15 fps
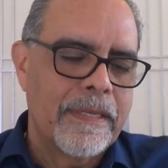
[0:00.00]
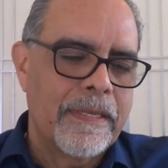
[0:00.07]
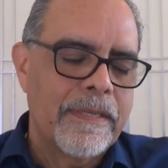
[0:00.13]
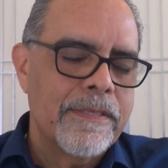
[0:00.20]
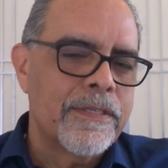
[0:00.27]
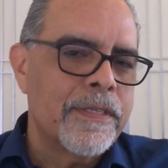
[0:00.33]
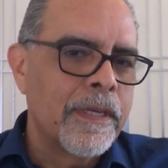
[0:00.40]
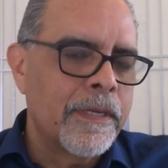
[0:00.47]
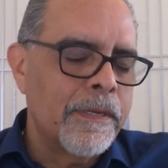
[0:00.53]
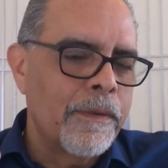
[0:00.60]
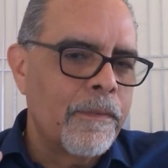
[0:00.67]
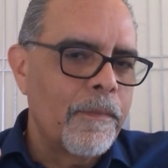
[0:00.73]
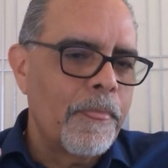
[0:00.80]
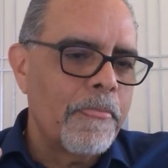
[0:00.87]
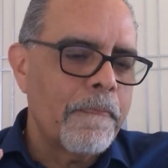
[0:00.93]

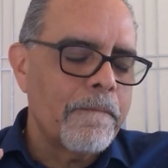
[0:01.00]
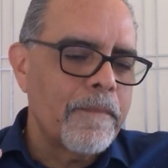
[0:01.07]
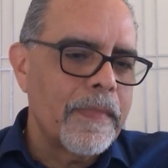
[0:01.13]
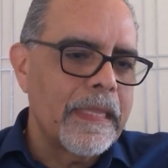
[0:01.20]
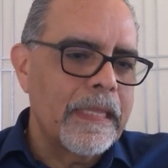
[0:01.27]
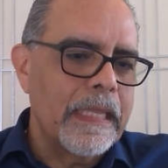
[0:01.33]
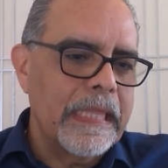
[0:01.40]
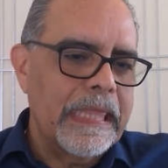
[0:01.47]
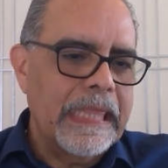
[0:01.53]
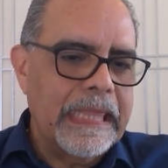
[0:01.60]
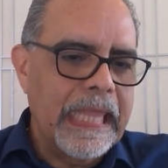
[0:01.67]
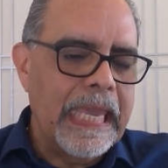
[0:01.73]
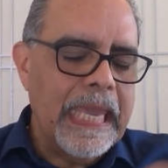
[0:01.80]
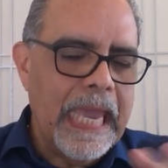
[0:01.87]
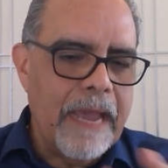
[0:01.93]
So
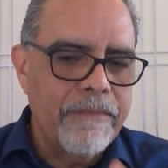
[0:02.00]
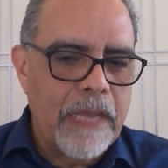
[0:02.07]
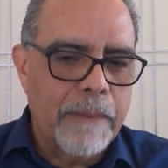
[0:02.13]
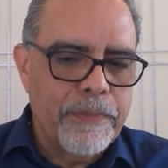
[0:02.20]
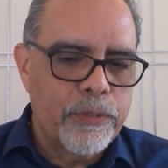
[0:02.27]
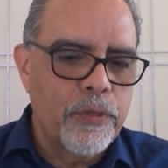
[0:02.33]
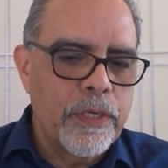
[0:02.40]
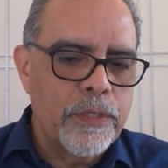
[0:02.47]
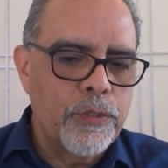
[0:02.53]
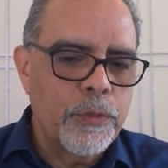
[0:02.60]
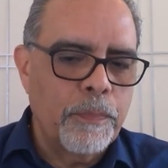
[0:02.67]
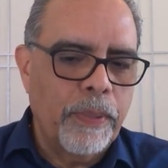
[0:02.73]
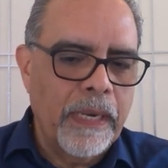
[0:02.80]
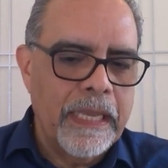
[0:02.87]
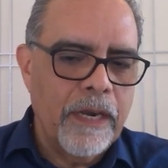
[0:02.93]
they have the opportunity to
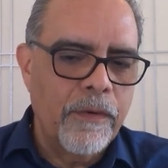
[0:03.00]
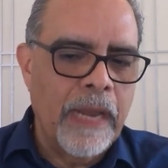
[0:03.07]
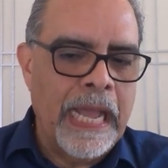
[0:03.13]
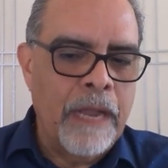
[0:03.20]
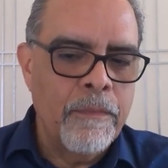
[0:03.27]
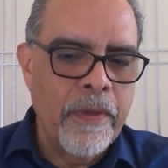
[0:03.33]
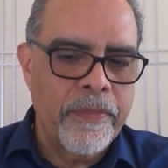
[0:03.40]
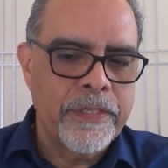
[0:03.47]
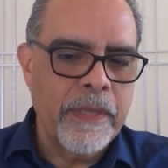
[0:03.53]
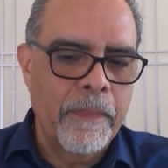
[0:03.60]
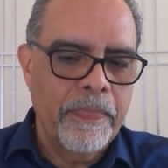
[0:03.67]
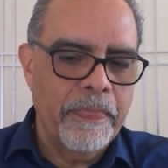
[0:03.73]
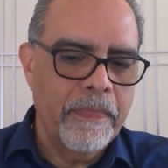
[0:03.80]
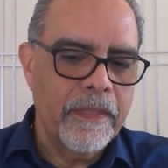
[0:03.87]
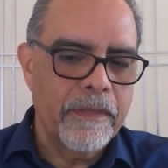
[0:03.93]
play around with
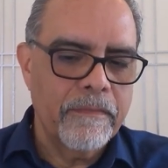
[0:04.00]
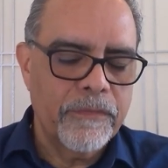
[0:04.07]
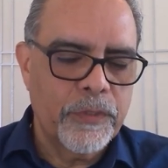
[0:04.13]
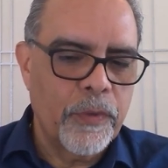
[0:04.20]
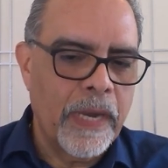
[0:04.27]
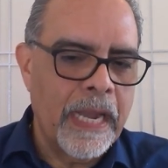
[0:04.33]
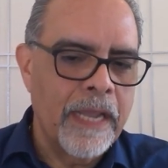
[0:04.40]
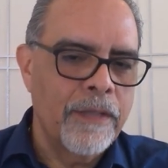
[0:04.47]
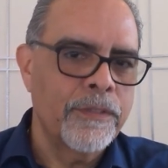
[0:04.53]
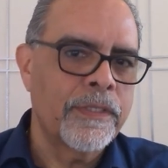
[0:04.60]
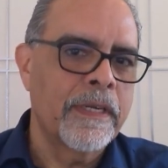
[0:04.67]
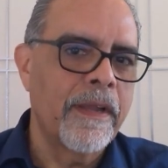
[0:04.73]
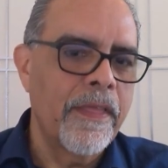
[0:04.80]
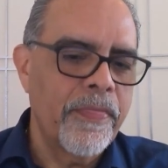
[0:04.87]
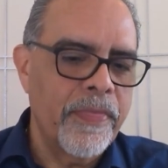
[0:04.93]
some trials and
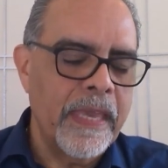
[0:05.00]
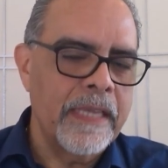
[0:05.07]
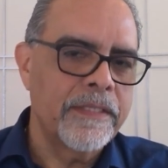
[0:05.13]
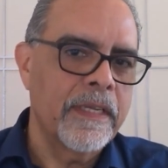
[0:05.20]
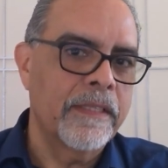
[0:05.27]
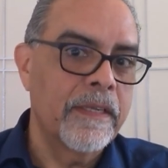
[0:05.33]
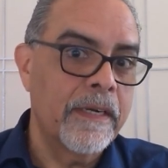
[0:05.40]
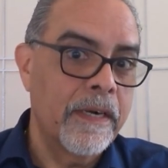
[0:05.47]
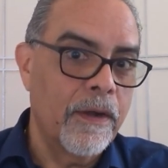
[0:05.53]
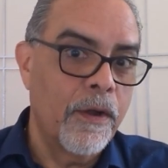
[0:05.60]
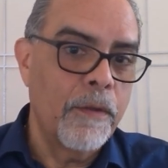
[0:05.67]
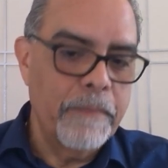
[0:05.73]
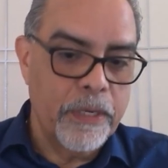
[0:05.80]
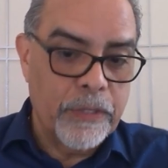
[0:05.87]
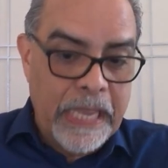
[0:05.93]
other things in their
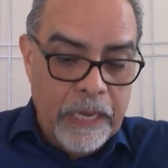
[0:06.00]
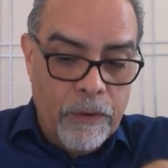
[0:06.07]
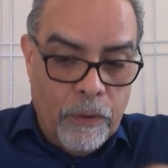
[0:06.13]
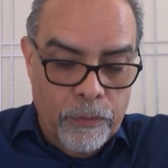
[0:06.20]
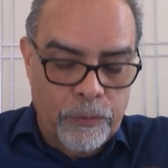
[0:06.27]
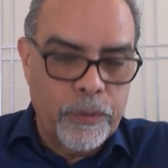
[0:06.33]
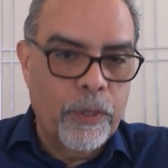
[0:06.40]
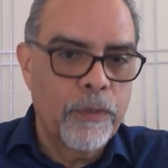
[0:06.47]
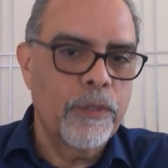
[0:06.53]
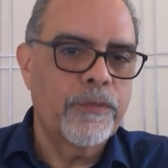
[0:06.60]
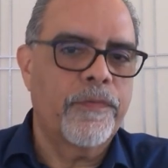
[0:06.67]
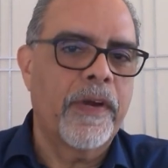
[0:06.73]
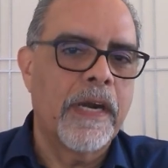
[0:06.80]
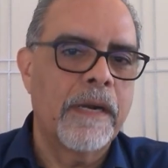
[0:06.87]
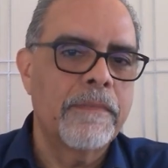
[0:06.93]
own because they control those
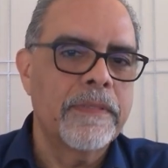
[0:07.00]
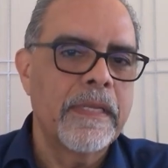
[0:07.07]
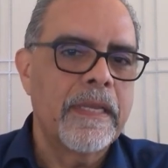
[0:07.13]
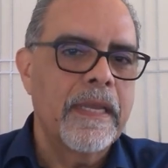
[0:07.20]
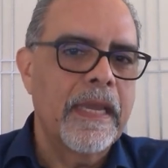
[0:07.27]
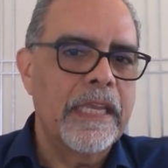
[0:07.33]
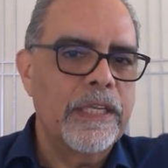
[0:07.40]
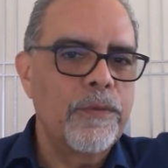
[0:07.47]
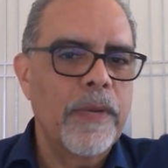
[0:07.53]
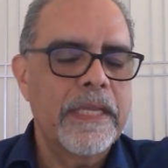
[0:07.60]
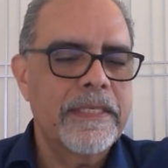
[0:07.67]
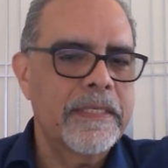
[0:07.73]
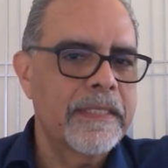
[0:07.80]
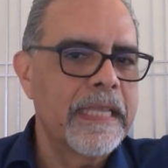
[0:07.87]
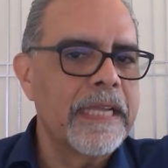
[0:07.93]
farms. And
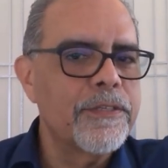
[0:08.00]
US is not so